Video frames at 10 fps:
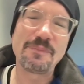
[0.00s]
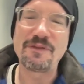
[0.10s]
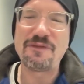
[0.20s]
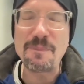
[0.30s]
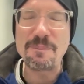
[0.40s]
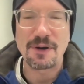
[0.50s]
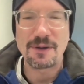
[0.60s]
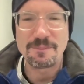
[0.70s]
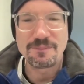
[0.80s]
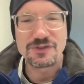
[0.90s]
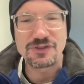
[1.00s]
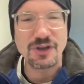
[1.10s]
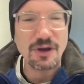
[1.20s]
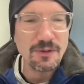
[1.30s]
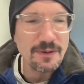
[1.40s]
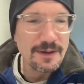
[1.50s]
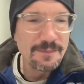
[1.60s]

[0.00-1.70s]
football. So